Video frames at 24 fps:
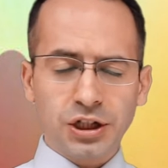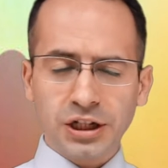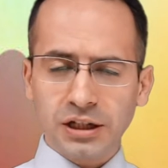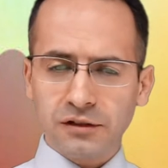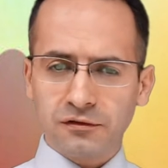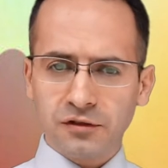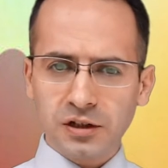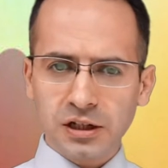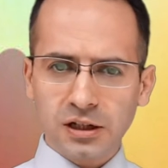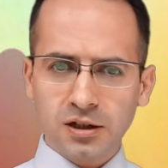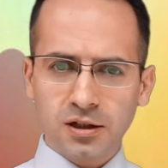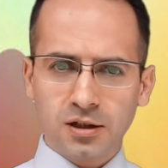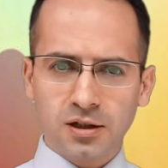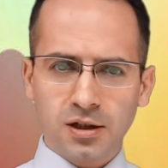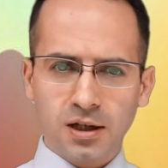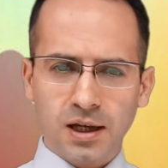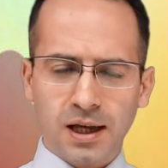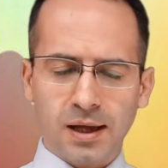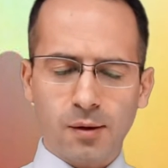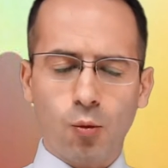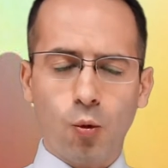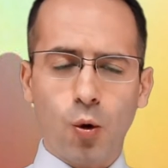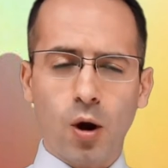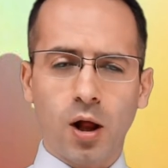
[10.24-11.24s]
Good evening
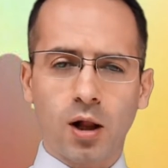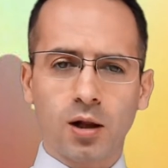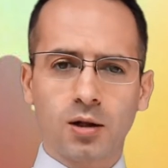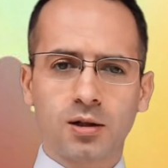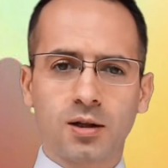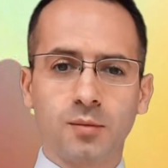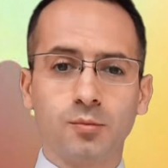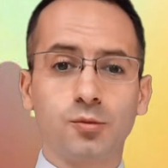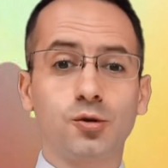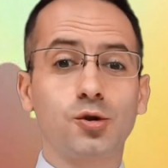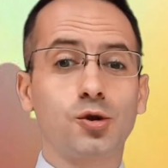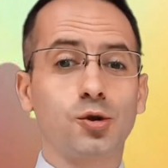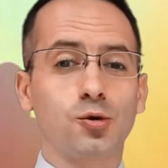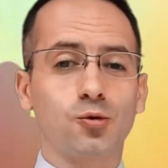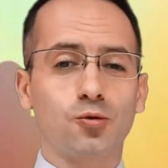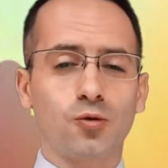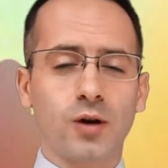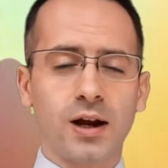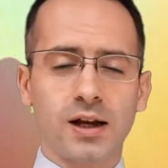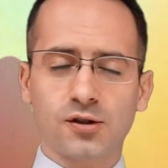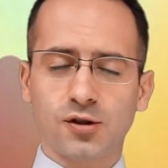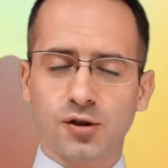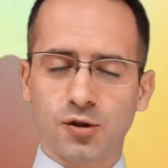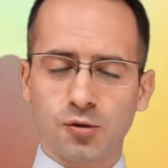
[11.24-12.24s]
and welcome to
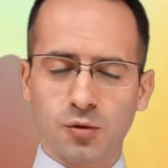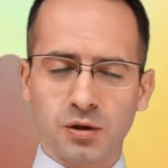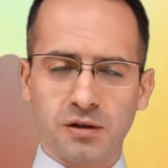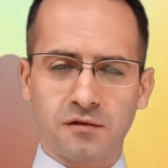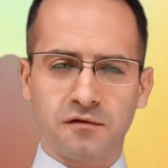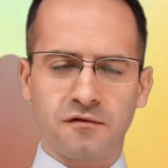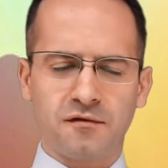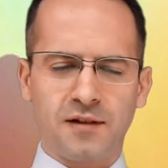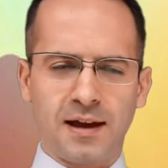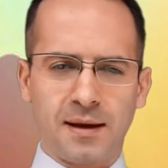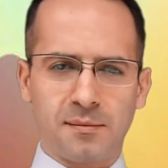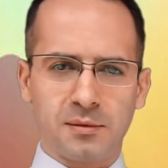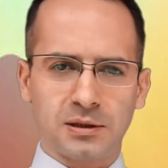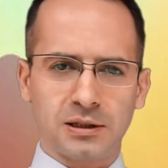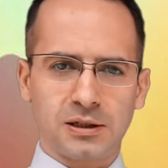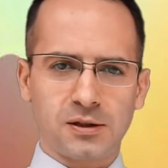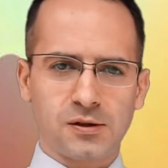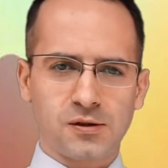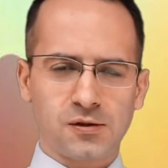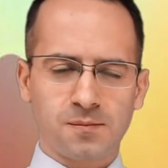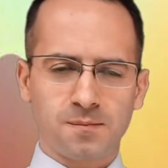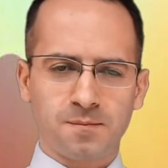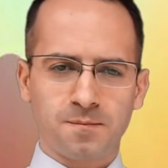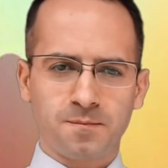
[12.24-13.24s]
Rescuing
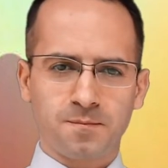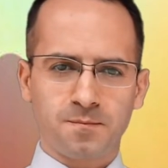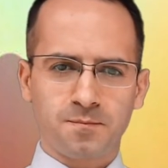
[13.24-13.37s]
Families.